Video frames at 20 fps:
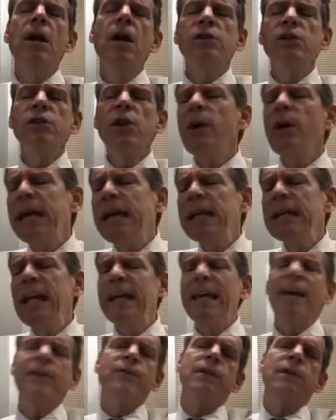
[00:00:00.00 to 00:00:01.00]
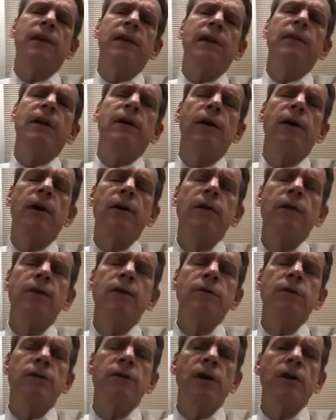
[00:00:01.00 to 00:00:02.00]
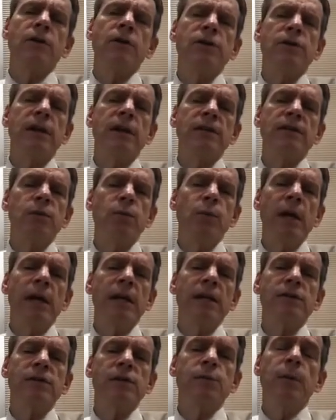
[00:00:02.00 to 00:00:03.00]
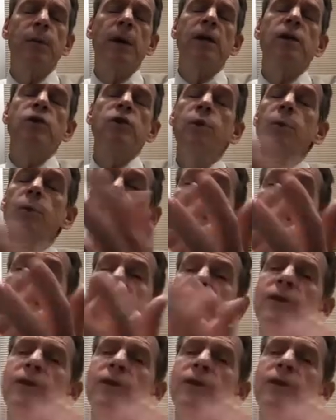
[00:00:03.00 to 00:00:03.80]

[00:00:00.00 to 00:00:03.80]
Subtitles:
So again, like everything, there are strengths and weaknesses. But you asked the